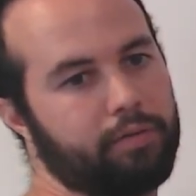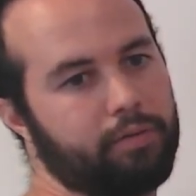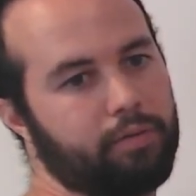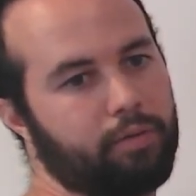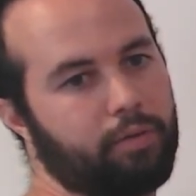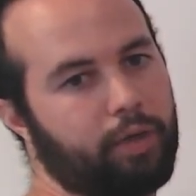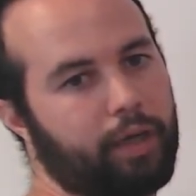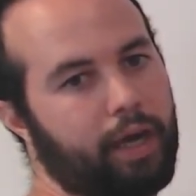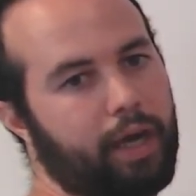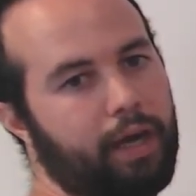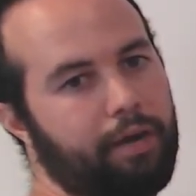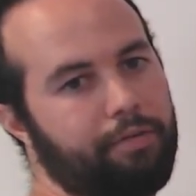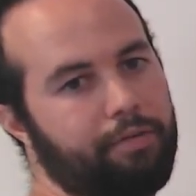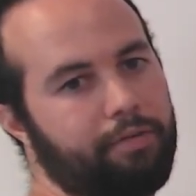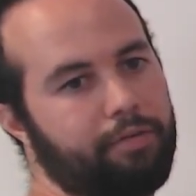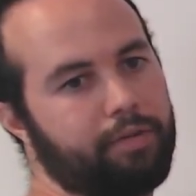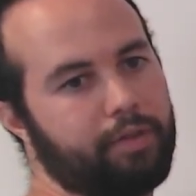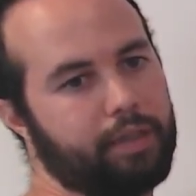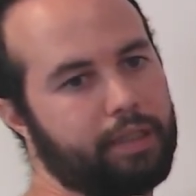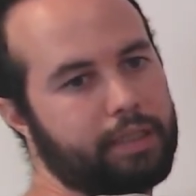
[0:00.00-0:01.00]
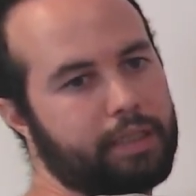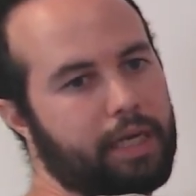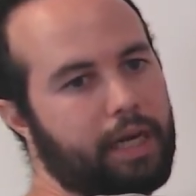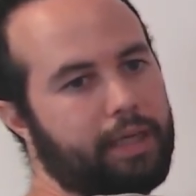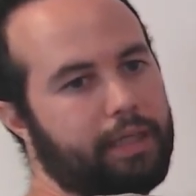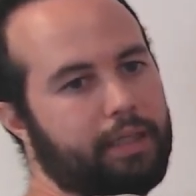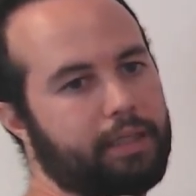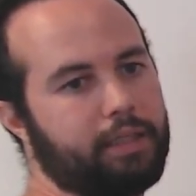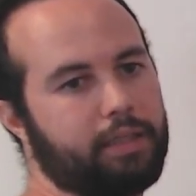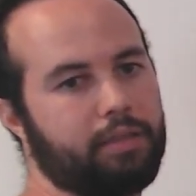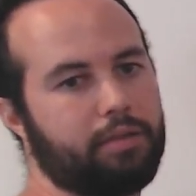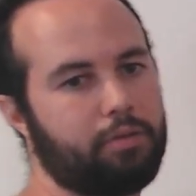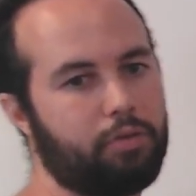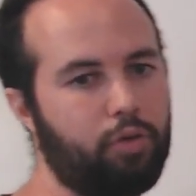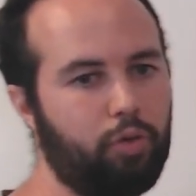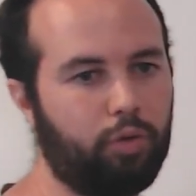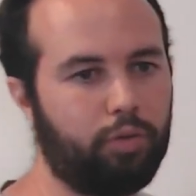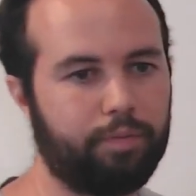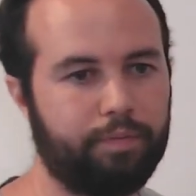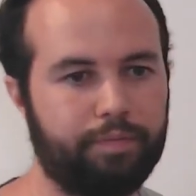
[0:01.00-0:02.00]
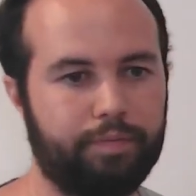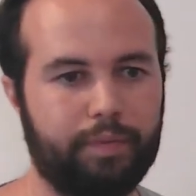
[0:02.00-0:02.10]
We have this like this. Cool.